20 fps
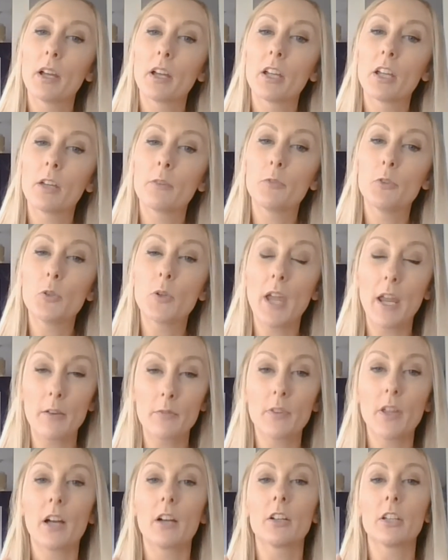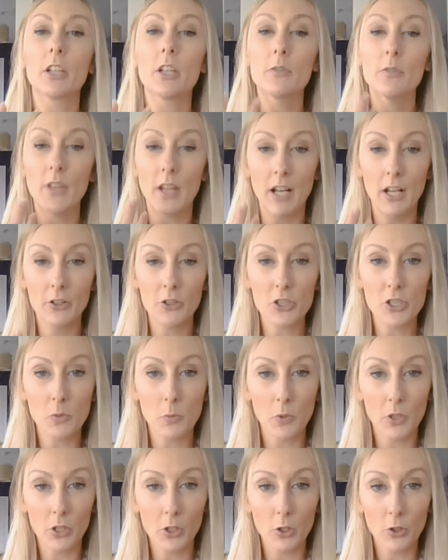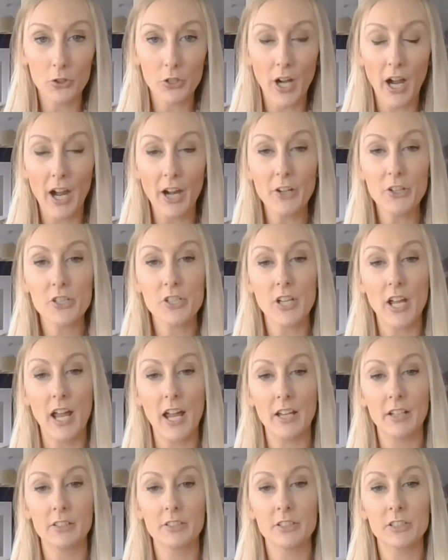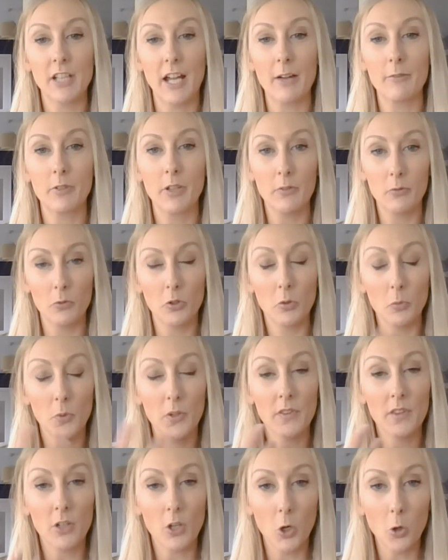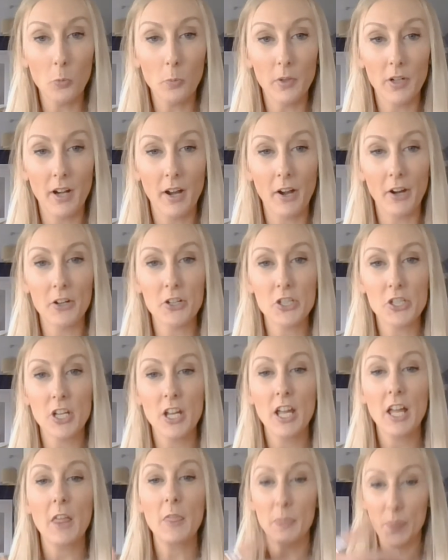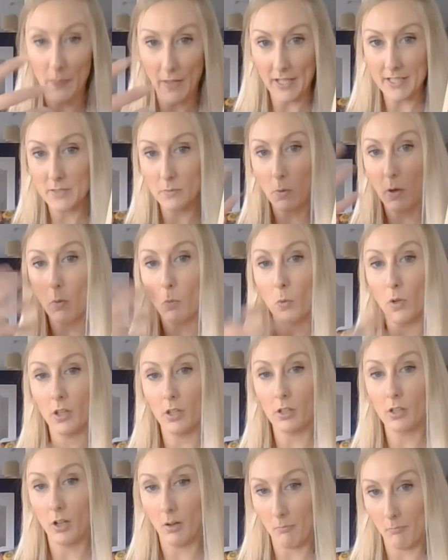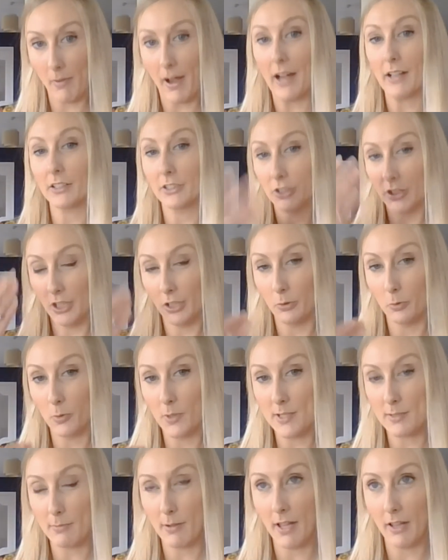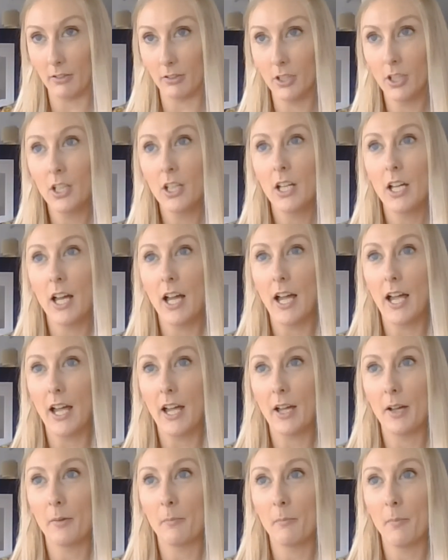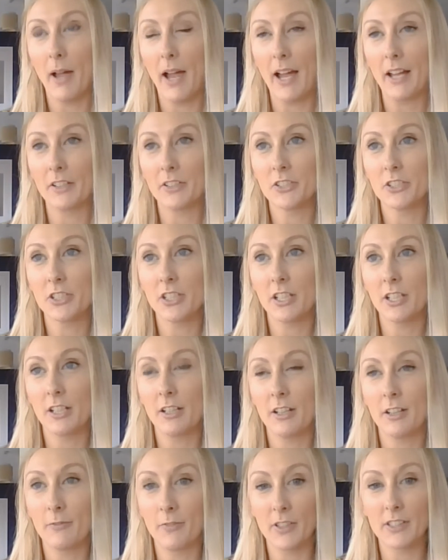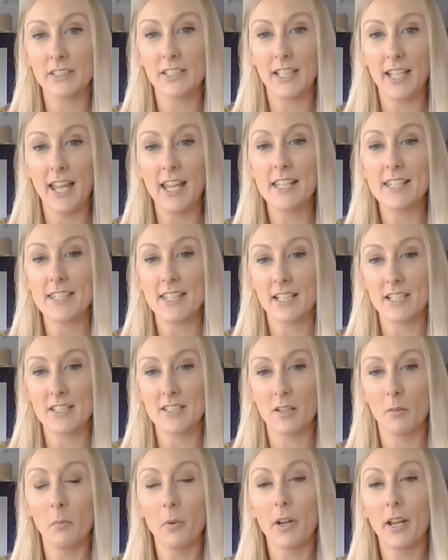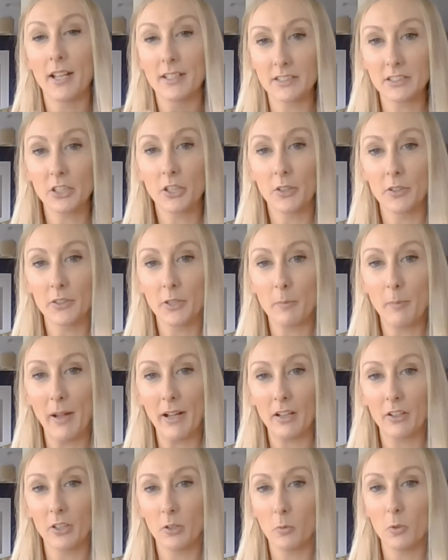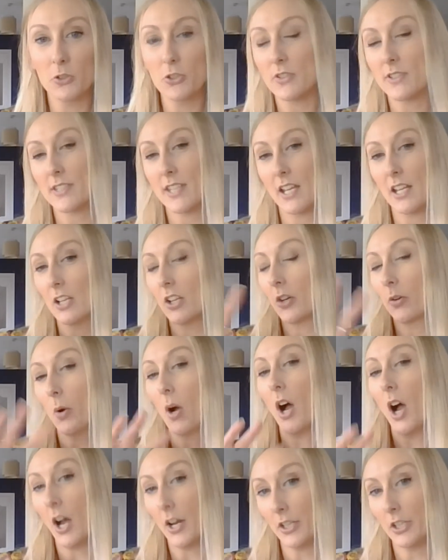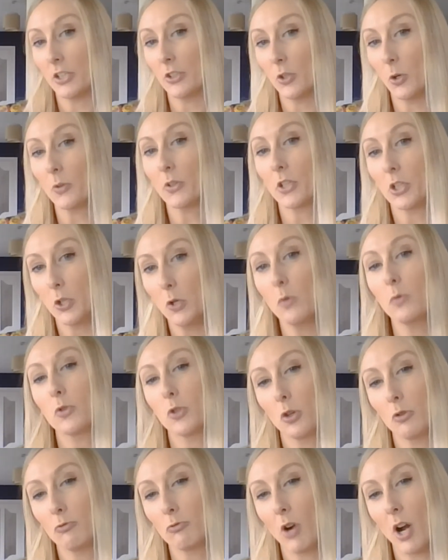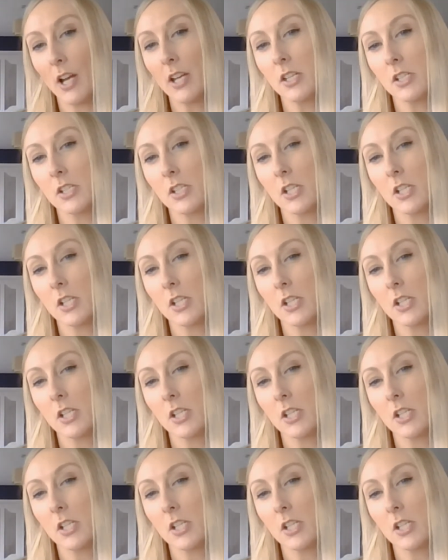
if you give that energy with a good heart and have given it with an open heart, that's what will come back to you as well. And if it's the case that someone has turned their back on it, we'll just say, no, that you've done right.